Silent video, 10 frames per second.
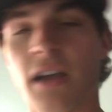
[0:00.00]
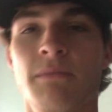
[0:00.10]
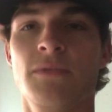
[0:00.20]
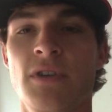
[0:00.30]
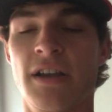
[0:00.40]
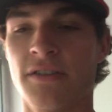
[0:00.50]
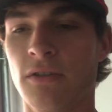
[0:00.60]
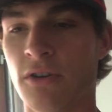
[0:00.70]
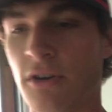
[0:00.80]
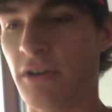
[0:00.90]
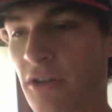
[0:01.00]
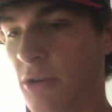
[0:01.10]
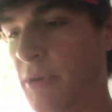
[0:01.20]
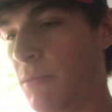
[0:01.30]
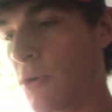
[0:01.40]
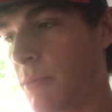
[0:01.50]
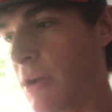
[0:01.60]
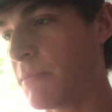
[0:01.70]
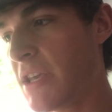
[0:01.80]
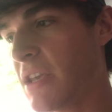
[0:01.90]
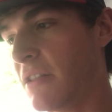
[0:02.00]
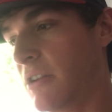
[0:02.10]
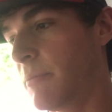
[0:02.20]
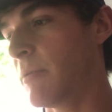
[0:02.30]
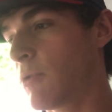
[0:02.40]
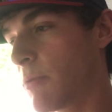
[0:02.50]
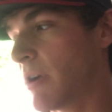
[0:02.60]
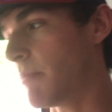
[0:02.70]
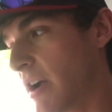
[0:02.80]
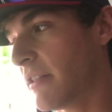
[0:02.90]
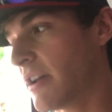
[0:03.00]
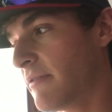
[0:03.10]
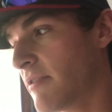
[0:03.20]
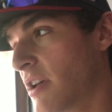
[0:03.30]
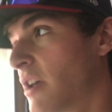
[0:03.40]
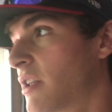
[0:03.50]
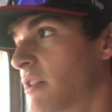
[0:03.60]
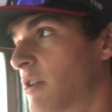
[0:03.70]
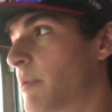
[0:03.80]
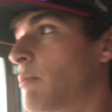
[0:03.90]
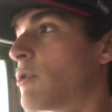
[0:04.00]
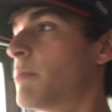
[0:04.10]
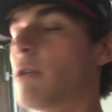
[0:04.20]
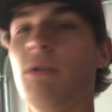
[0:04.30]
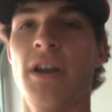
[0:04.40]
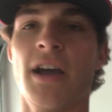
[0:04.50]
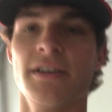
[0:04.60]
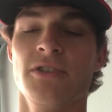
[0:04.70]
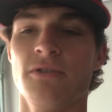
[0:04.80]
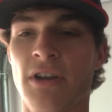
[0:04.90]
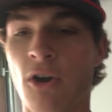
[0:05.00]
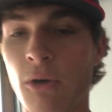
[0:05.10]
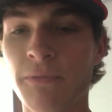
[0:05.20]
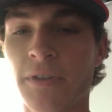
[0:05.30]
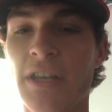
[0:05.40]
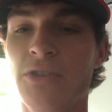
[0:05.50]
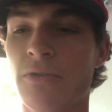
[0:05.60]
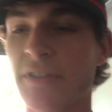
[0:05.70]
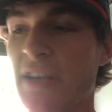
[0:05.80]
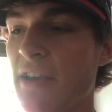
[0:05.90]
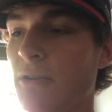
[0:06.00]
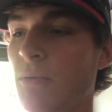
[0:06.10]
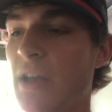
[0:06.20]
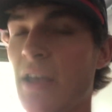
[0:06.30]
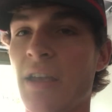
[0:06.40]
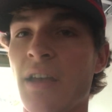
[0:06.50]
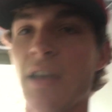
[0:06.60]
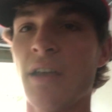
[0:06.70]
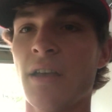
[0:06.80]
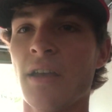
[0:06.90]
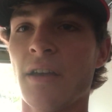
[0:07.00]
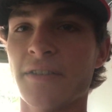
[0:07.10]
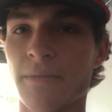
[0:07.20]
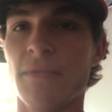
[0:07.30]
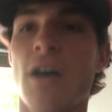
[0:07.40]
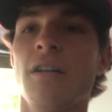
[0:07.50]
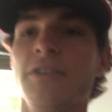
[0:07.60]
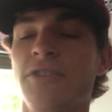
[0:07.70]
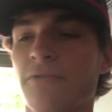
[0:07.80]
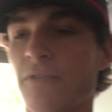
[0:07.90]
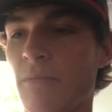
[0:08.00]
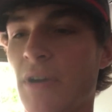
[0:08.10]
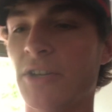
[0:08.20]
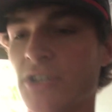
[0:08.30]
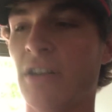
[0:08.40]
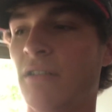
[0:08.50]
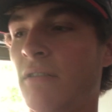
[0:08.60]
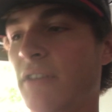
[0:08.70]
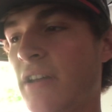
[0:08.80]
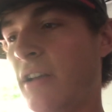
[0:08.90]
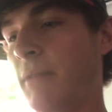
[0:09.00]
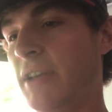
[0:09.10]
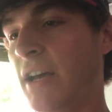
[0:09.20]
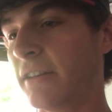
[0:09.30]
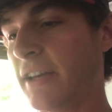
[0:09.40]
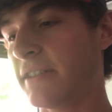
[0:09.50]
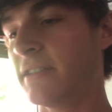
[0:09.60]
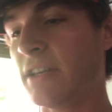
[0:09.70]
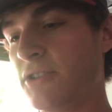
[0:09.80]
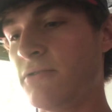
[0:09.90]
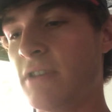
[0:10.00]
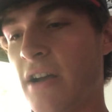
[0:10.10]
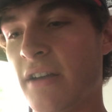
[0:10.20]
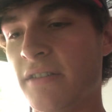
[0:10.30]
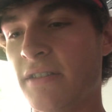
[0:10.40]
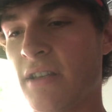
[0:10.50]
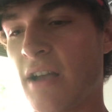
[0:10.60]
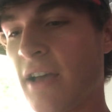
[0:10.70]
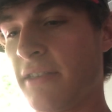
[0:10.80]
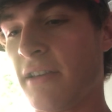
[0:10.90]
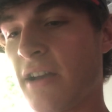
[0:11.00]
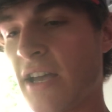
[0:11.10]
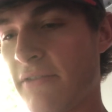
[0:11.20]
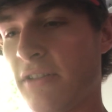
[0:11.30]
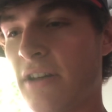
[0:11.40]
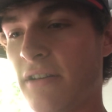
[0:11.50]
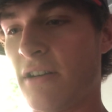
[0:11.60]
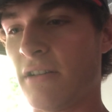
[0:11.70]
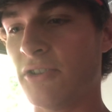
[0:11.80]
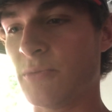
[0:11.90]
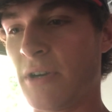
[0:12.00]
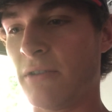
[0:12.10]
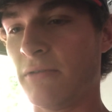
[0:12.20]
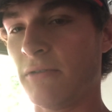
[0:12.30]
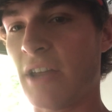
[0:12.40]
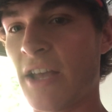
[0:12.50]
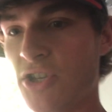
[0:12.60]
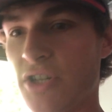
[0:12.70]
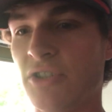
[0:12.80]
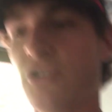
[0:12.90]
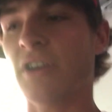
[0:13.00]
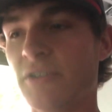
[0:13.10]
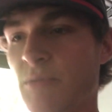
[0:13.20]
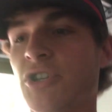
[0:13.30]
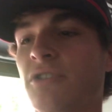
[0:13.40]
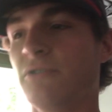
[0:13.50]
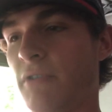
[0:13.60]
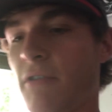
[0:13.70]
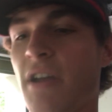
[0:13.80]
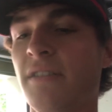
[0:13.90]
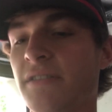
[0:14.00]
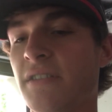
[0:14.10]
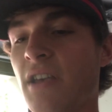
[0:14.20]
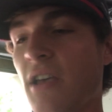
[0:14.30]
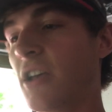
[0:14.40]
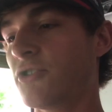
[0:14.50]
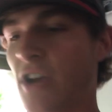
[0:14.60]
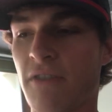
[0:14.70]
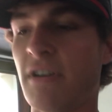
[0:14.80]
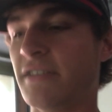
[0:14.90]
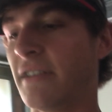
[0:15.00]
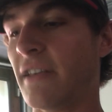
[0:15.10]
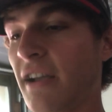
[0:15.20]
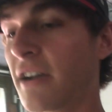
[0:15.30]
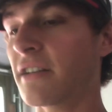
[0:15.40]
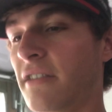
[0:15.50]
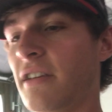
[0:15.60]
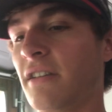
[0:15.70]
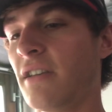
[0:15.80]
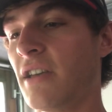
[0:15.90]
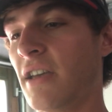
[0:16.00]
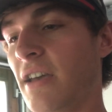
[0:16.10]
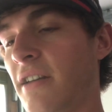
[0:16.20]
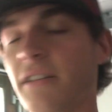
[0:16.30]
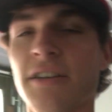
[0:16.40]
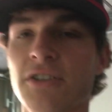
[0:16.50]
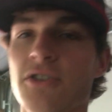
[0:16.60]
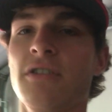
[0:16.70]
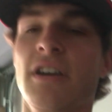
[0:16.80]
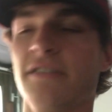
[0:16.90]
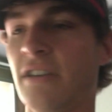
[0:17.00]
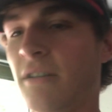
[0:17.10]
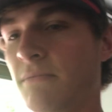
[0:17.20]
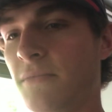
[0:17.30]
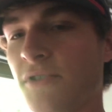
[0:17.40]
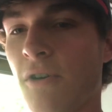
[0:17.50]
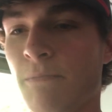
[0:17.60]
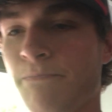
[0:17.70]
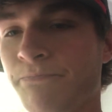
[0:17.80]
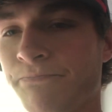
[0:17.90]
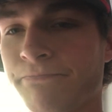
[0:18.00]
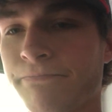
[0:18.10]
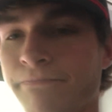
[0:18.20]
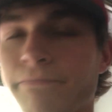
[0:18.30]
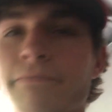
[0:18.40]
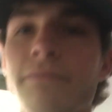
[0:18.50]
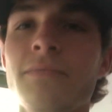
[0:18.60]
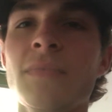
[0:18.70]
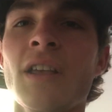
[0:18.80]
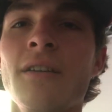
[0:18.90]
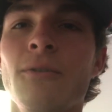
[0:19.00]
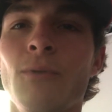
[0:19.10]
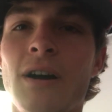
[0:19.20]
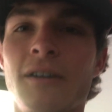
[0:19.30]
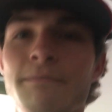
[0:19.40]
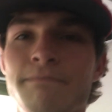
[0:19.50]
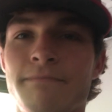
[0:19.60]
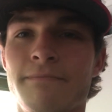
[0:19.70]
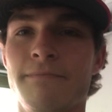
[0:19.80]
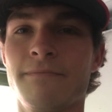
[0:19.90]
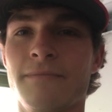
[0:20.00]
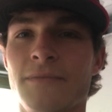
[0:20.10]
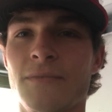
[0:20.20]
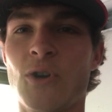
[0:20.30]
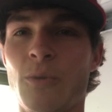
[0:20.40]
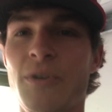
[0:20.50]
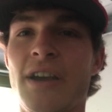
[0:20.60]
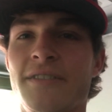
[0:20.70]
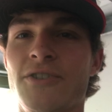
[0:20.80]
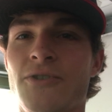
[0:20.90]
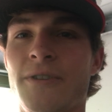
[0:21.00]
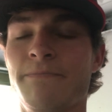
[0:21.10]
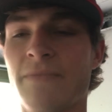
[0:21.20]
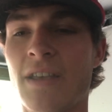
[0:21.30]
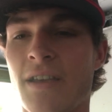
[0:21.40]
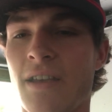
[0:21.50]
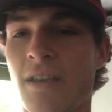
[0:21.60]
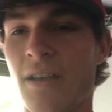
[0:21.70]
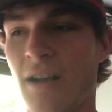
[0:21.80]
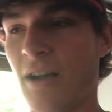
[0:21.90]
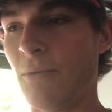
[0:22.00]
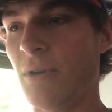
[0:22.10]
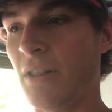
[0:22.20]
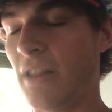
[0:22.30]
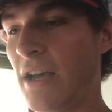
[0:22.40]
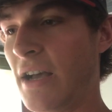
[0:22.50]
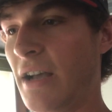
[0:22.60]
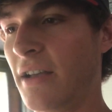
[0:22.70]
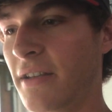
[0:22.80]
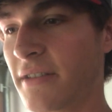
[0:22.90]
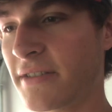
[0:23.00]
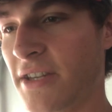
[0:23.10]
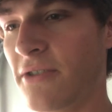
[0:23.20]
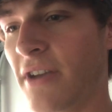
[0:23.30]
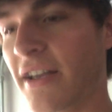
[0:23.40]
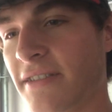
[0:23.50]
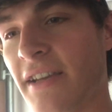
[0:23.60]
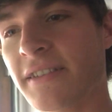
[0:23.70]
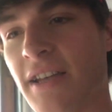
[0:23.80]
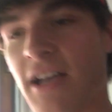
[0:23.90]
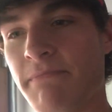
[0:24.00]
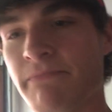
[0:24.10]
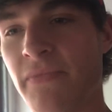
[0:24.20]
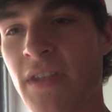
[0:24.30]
yeah, you guys will learn a little bit more about me, a little bit more about my life, a little bit more about what I do, and hopefully you can take away some knowledge from my channel. I mean, I'd like to teach you guys. I think I have a lot of knowledge about engines, transmissions, rear ends, drag racing, that kind of thing, and I'd like to show you guys that. So, welcome. Hope you guys enjoy. I will see you guys next time.